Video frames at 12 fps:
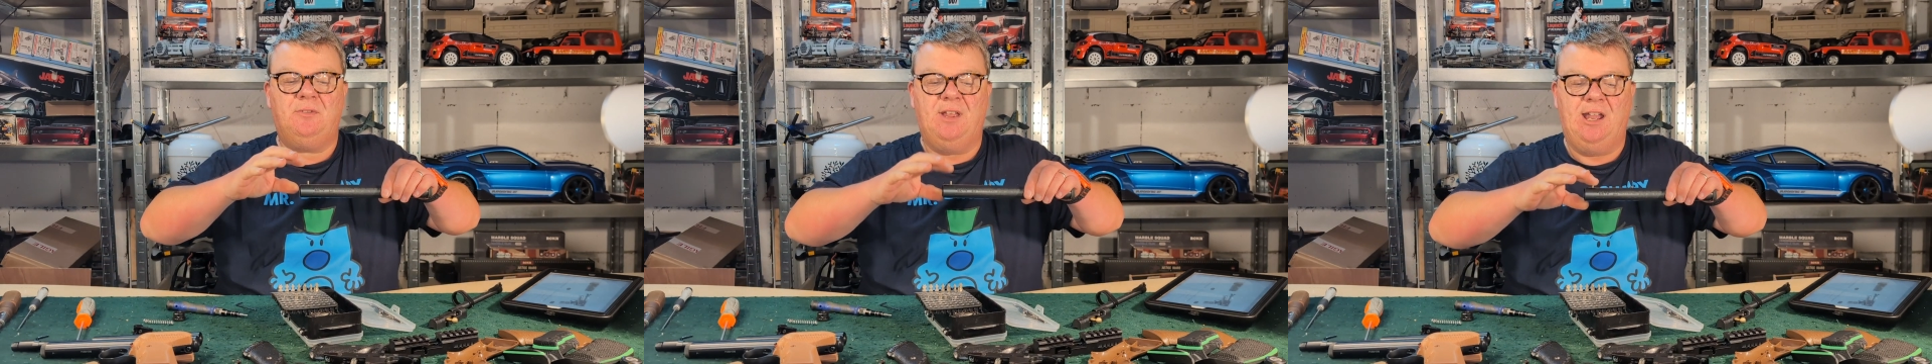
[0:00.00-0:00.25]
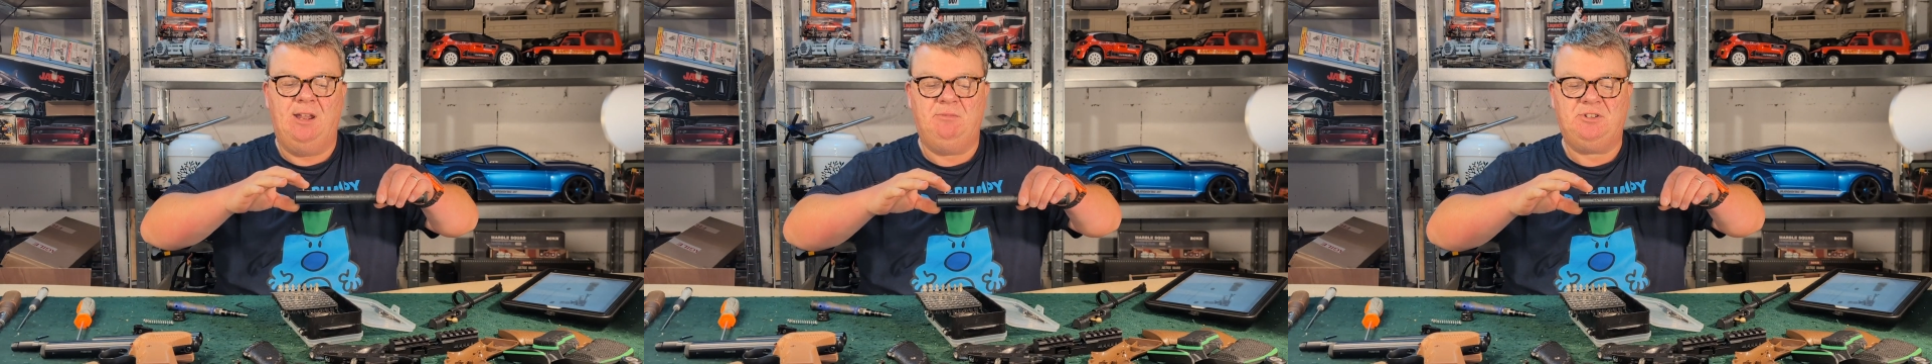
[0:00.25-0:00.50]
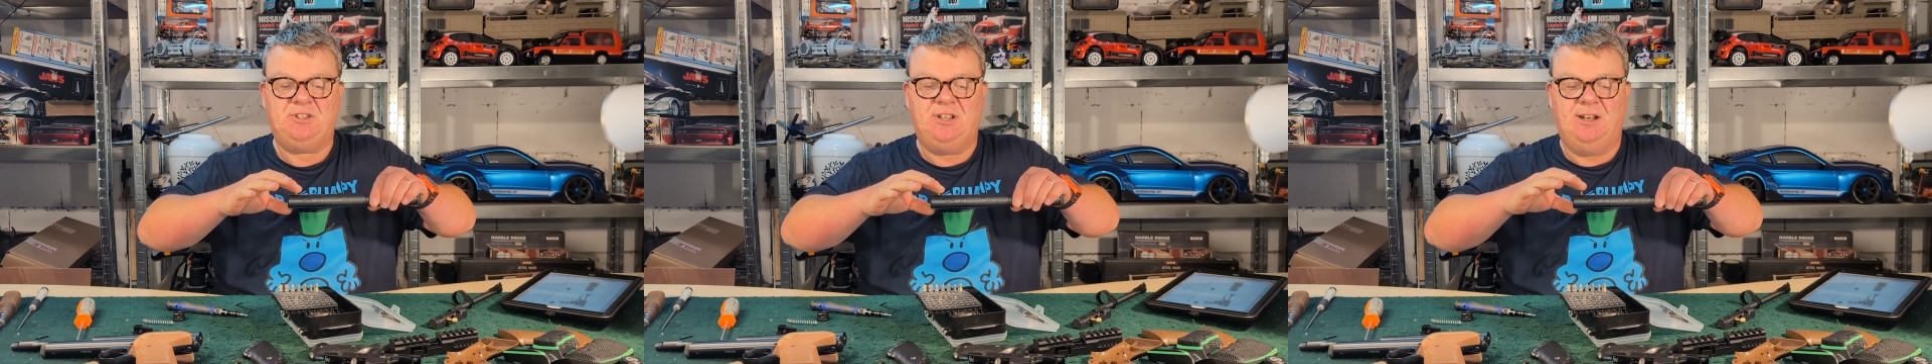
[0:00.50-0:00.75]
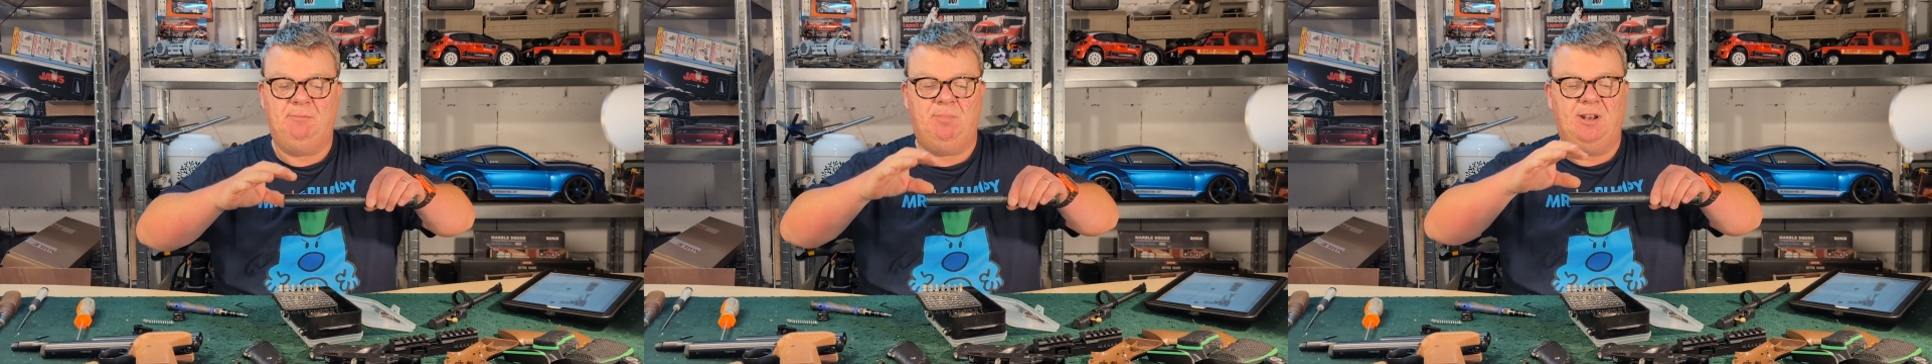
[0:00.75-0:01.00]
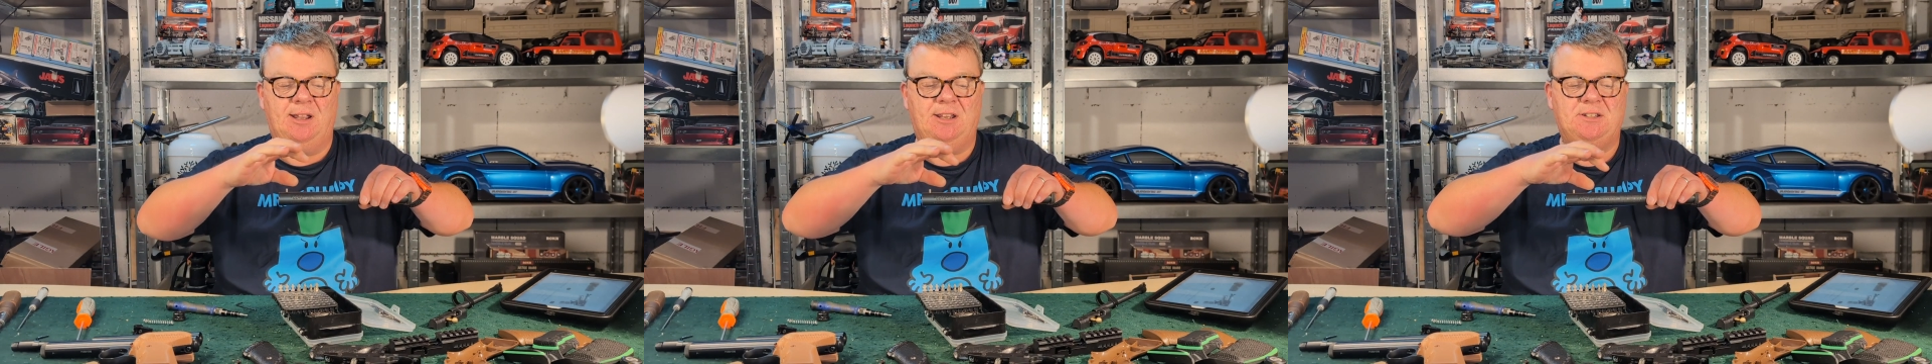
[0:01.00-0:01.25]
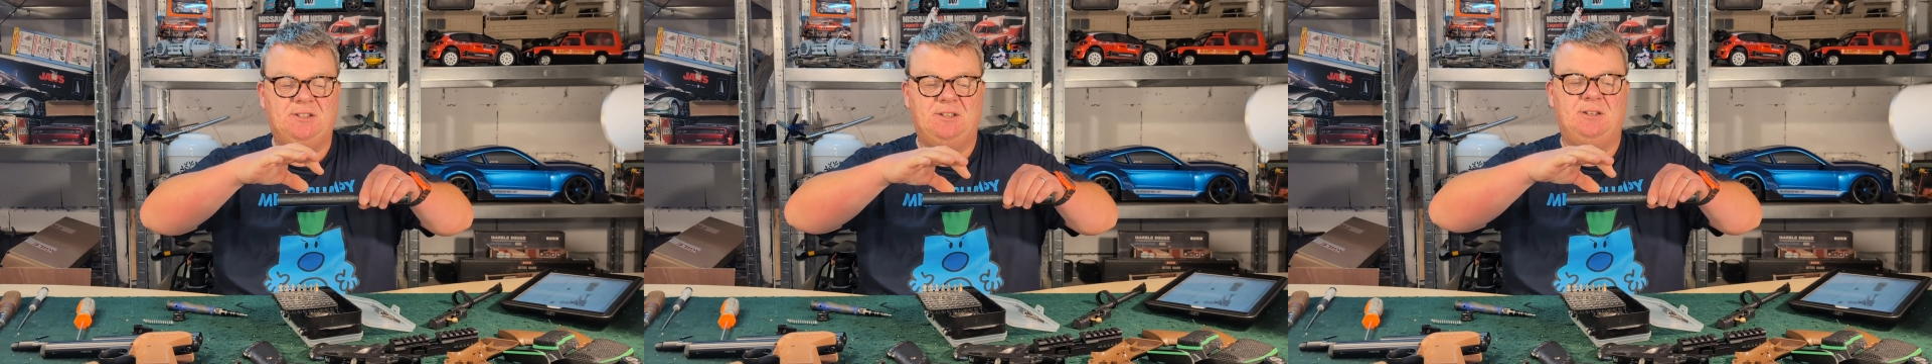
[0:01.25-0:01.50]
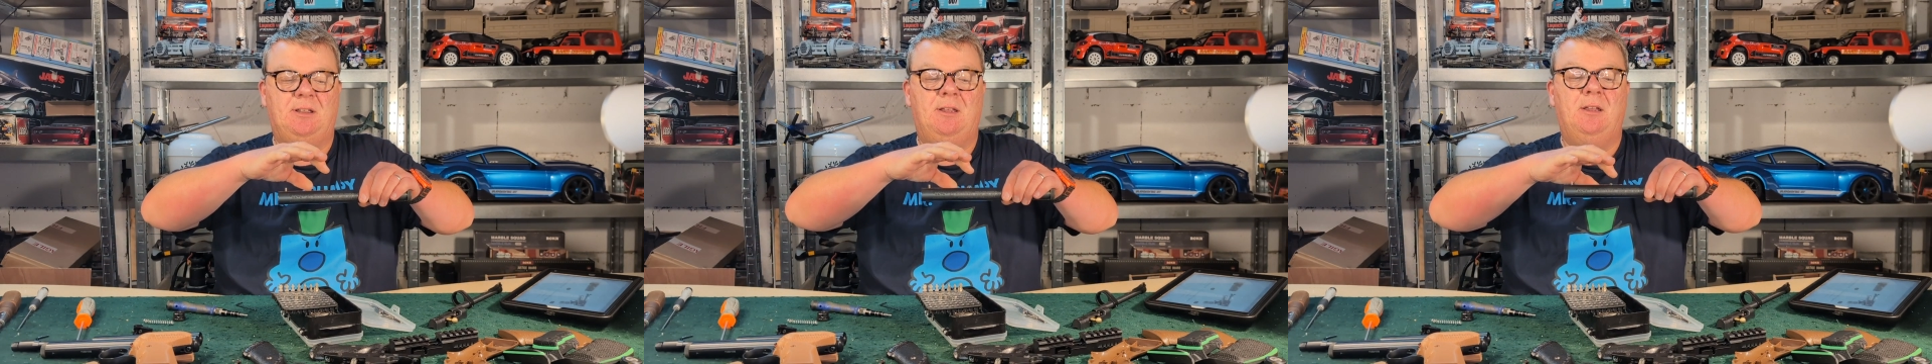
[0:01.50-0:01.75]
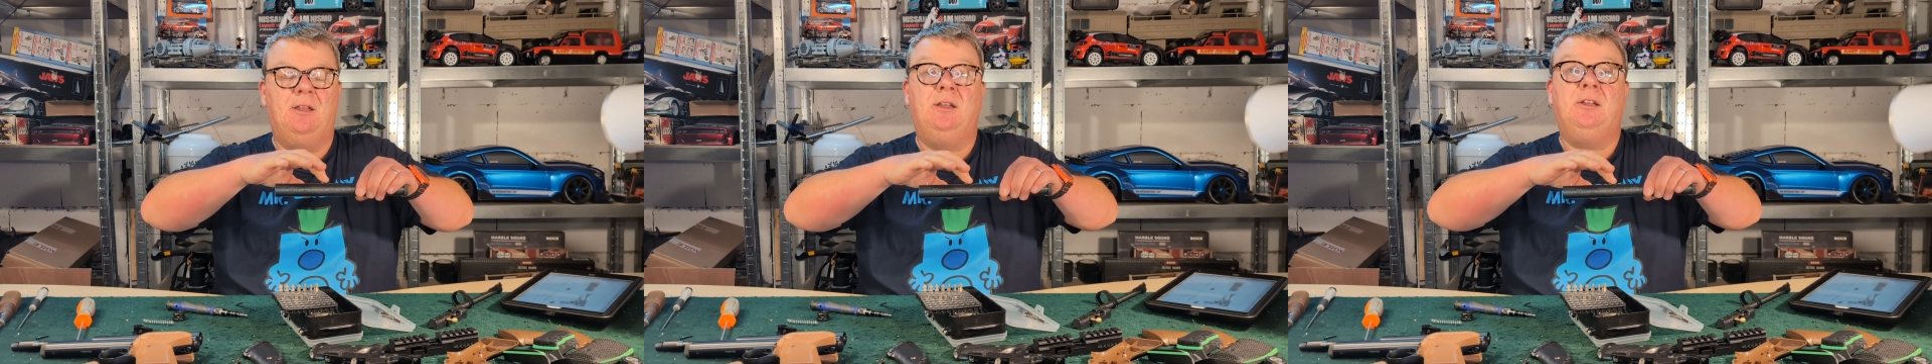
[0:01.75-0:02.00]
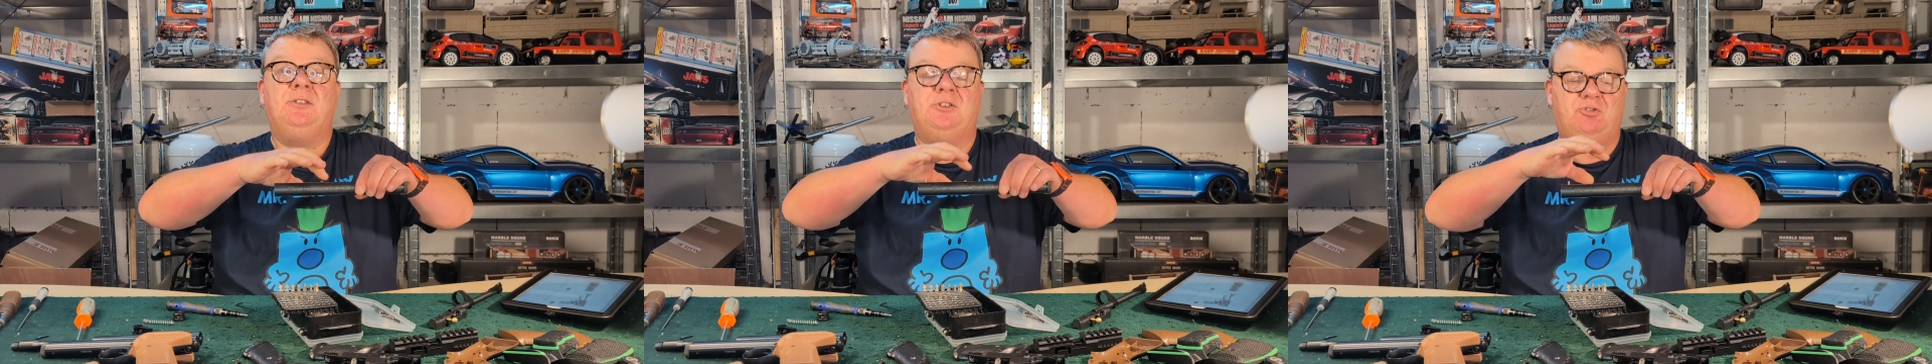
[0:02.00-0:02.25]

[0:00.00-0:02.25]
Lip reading: The hammer's still in place, the